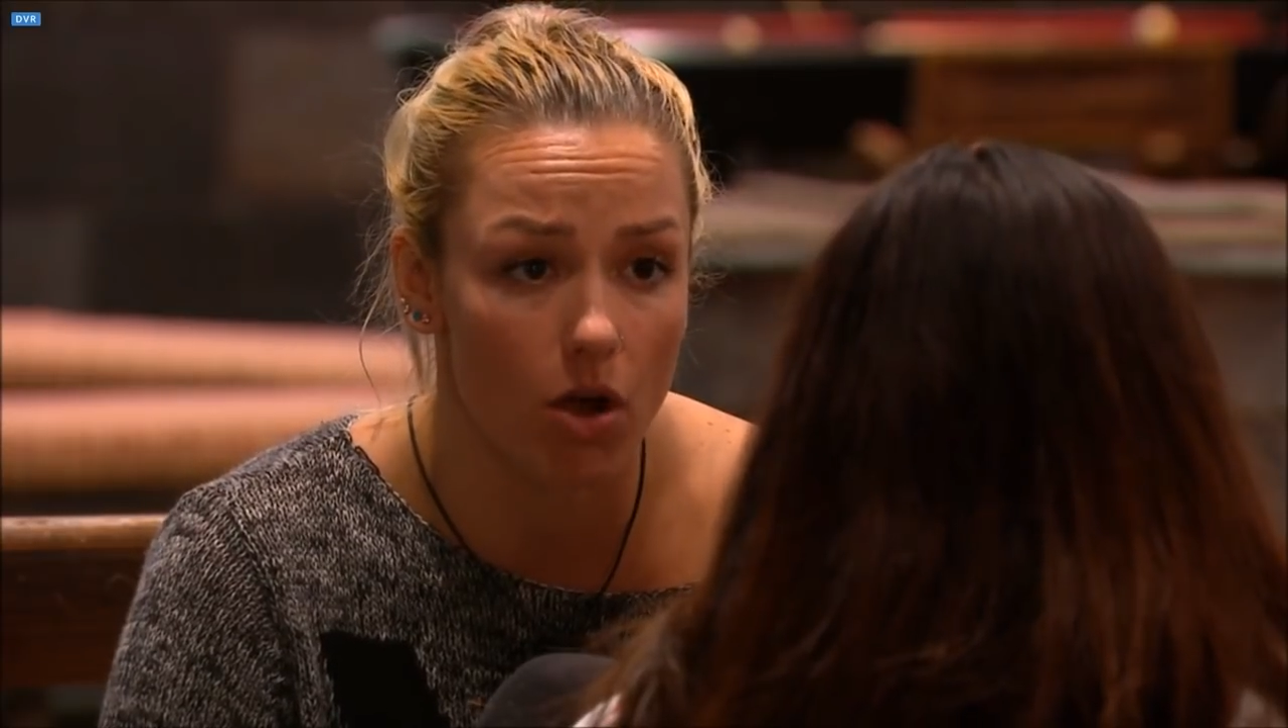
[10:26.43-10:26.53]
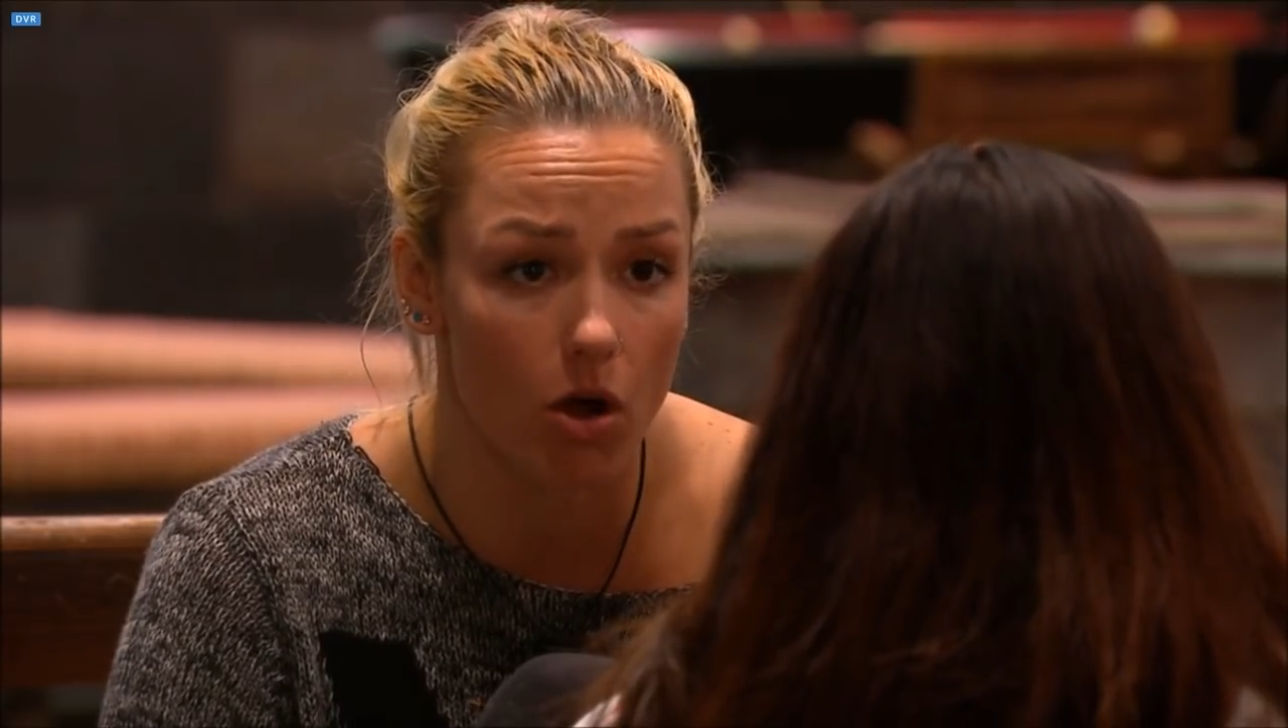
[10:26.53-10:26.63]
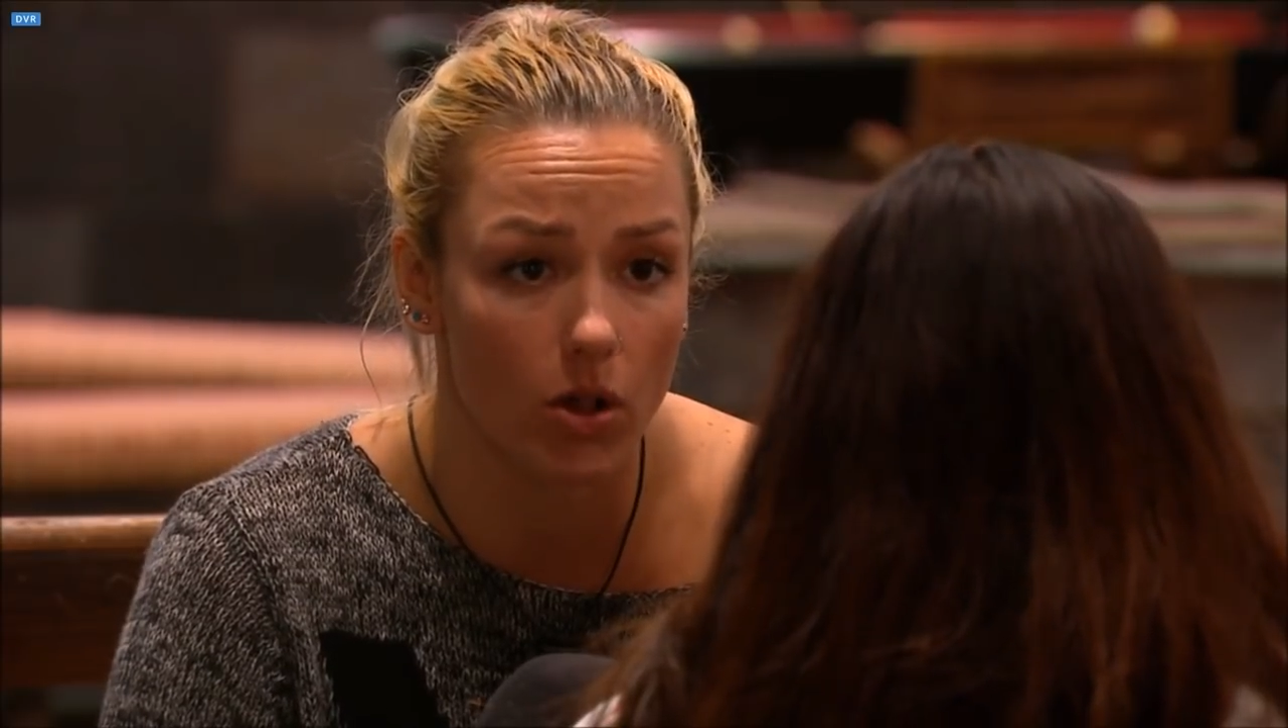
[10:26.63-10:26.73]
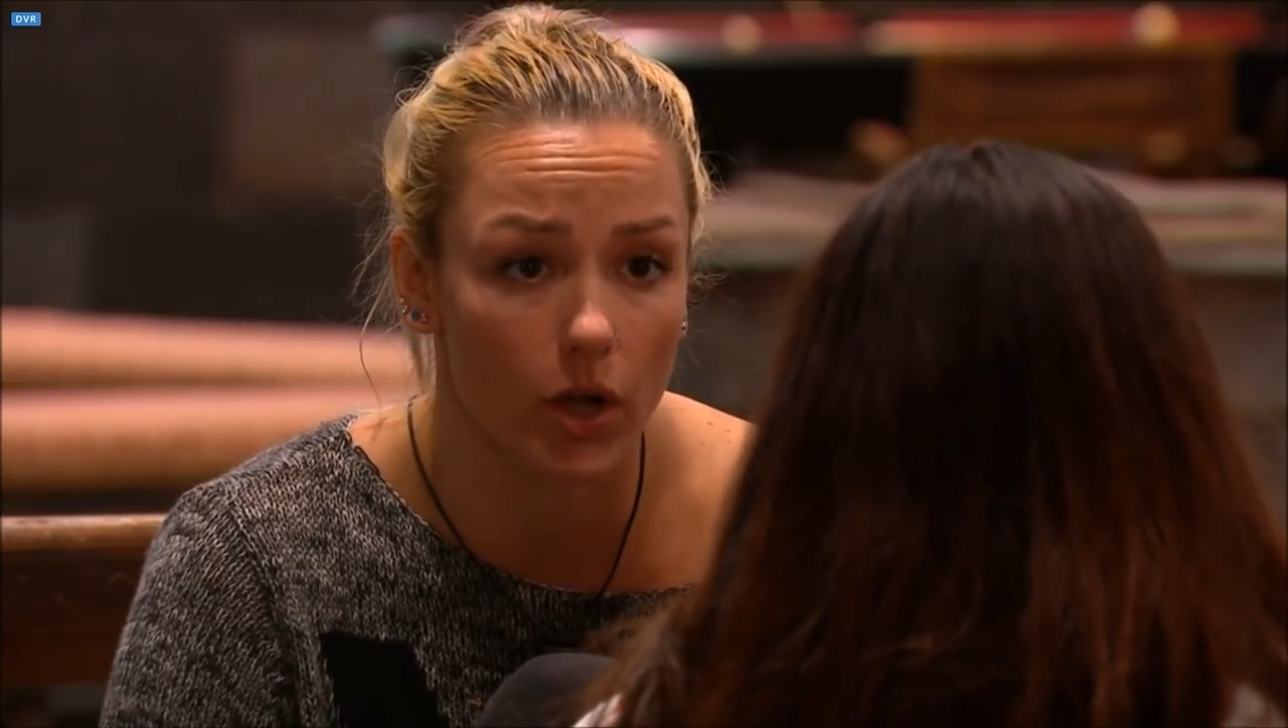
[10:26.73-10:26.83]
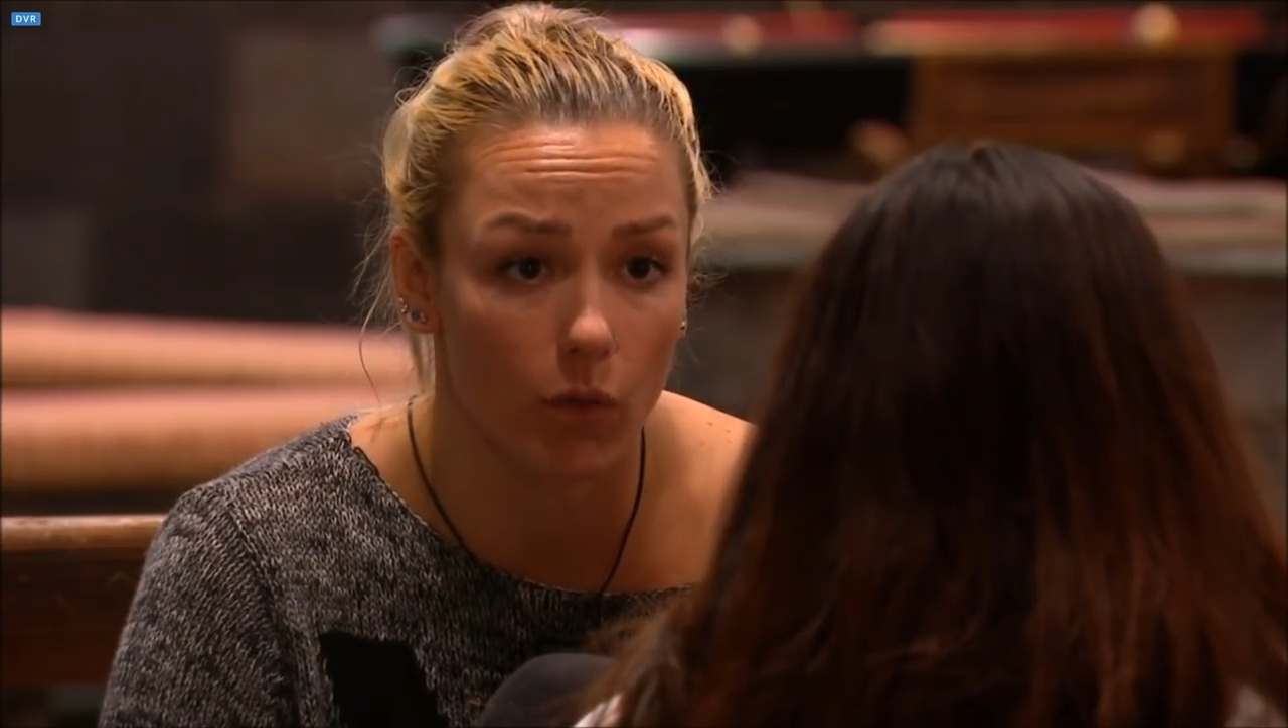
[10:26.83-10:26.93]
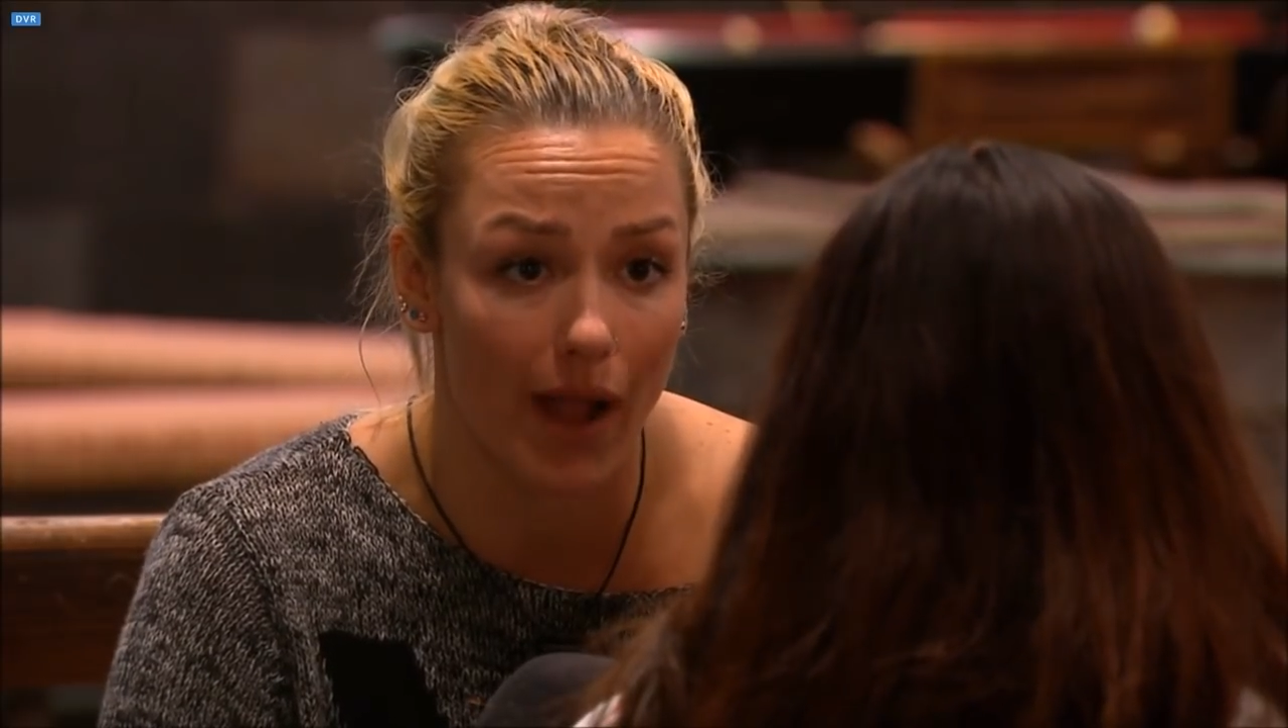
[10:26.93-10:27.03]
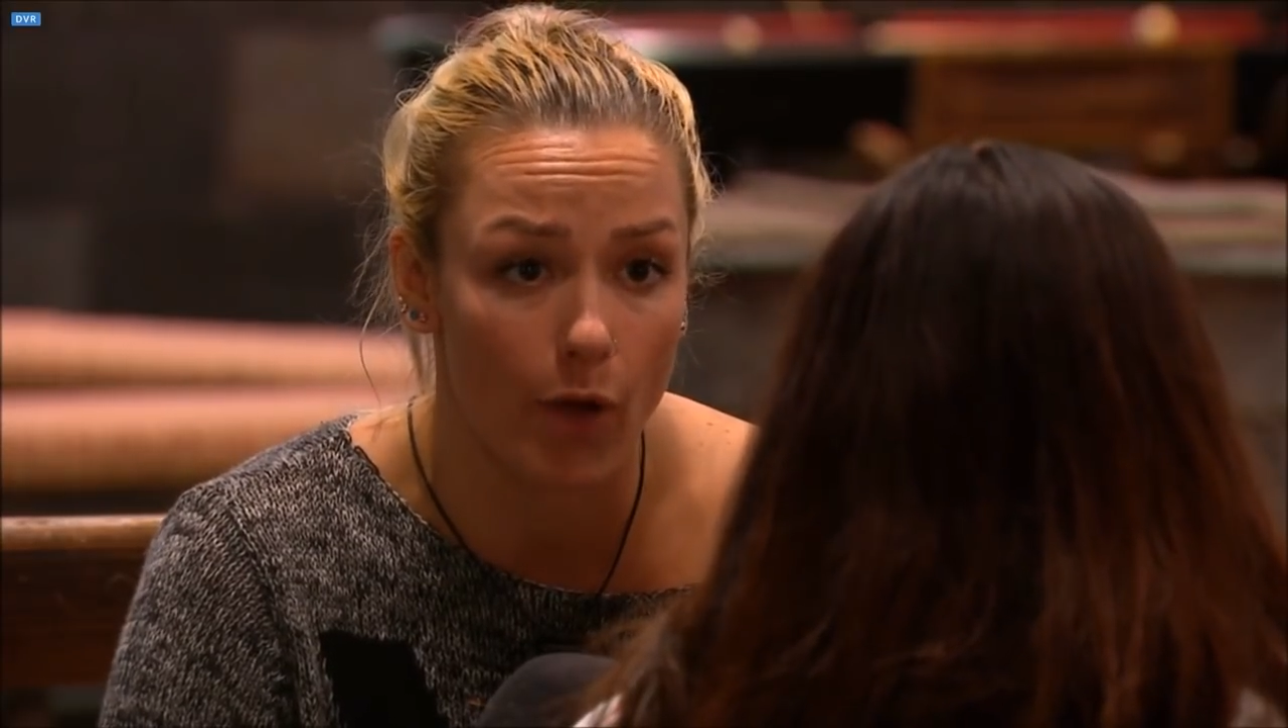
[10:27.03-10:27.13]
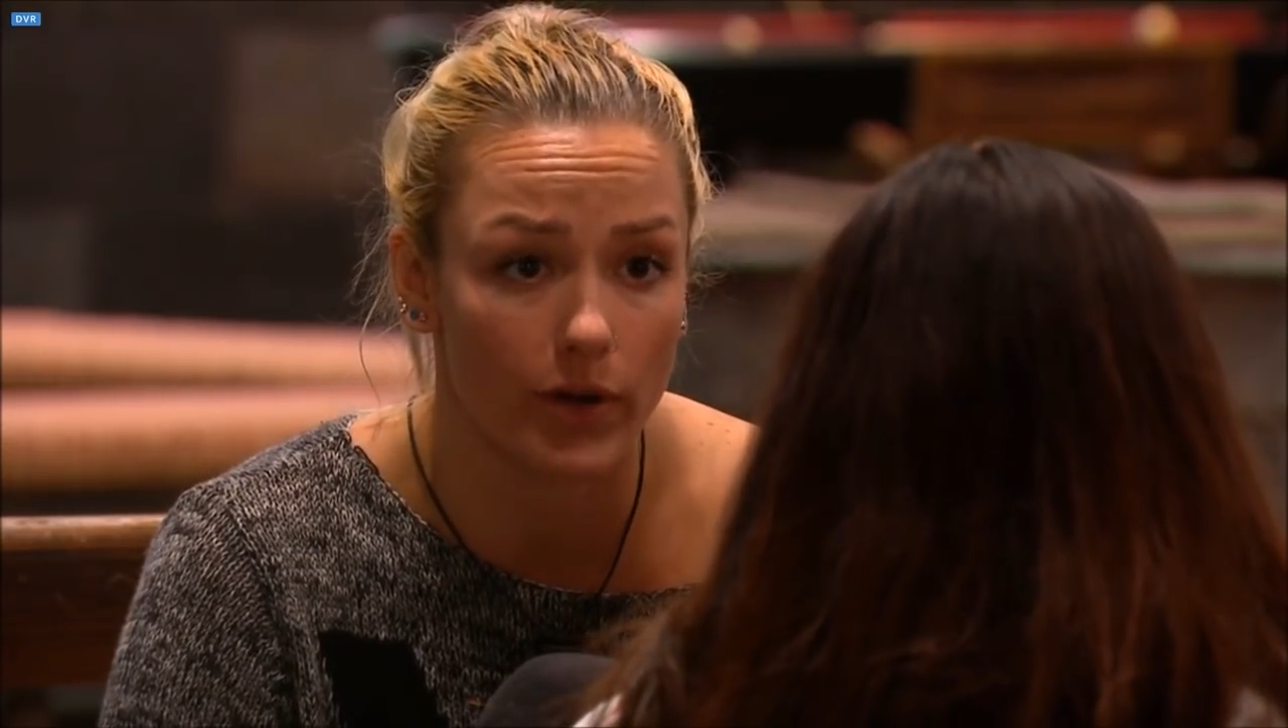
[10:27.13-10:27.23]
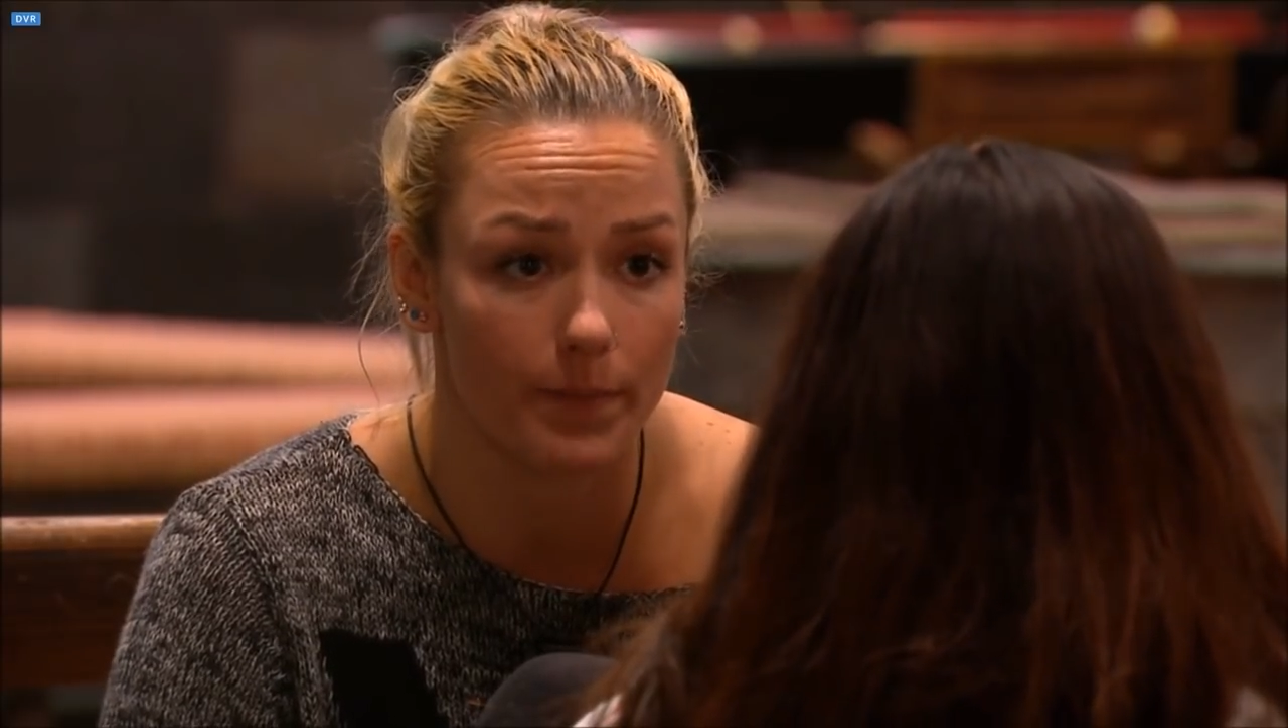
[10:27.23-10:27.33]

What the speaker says: all-around